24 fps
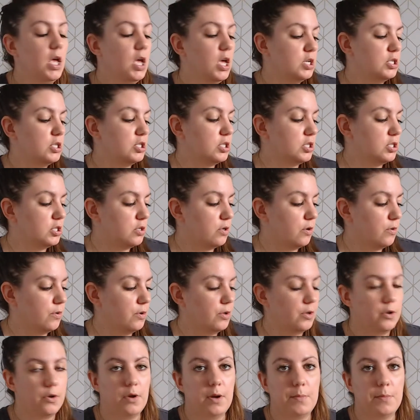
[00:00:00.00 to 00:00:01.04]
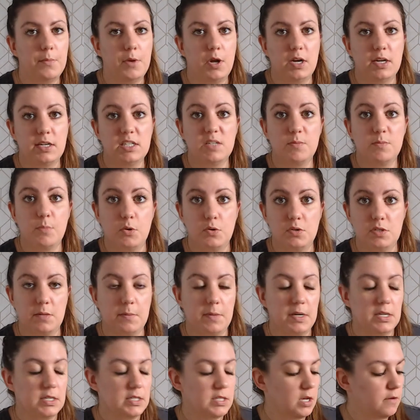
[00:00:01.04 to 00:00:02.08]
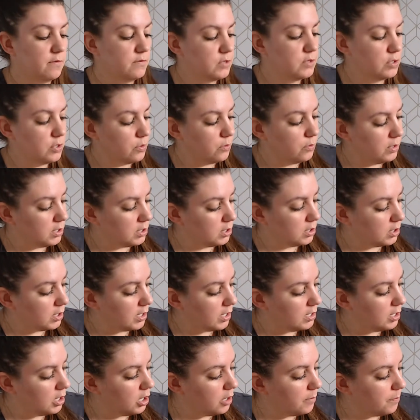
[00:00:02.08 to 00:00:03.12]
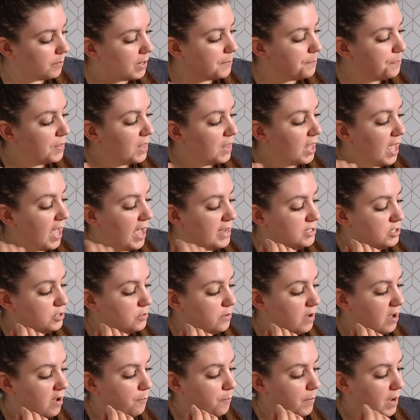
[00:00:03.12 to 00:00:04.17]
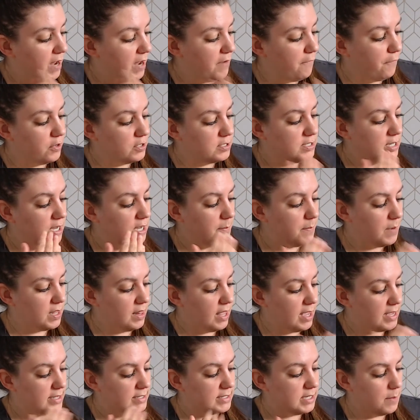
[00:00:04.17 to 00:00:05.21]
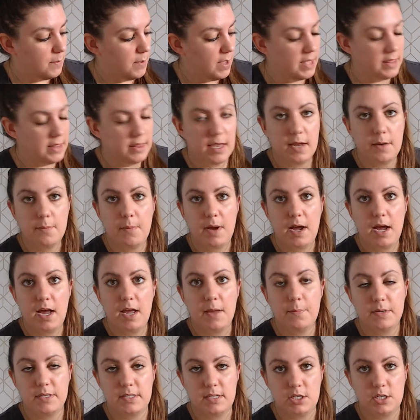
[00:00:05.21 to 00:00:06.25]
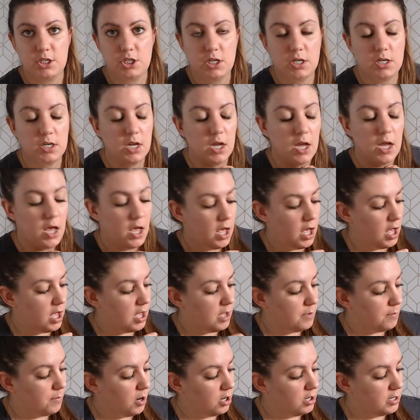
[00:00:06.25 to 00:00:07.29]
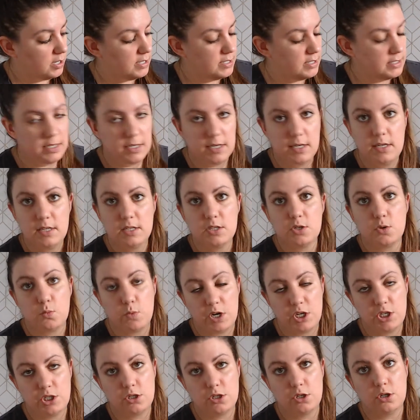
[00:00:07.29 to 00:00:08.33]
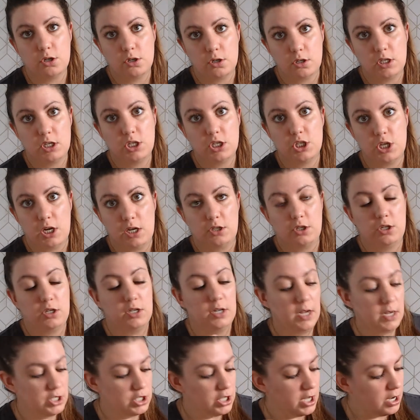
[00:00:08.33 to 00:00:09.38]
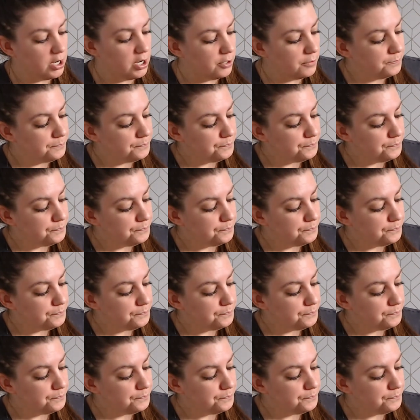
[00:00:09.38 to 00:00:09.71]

just so, you know, I'm not exposing myself to the whole internet here. But I do have my first name, my last name, and then my position. RECE is Registered Early Childhood Educator.